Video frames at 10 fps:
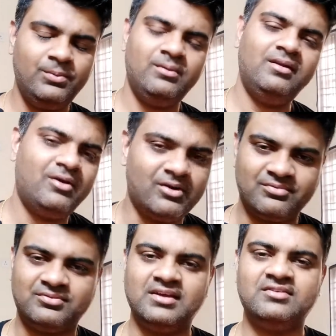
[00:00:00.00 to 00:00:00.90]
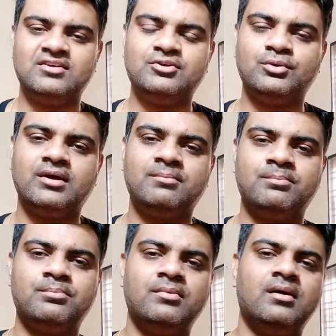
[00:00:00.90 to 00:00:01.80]
A lot of things that you
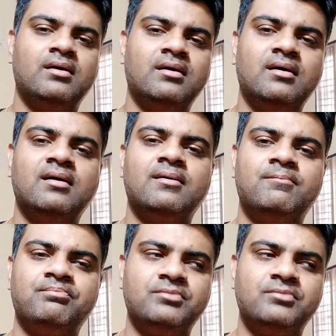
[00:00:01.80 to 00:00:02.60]
can, uh,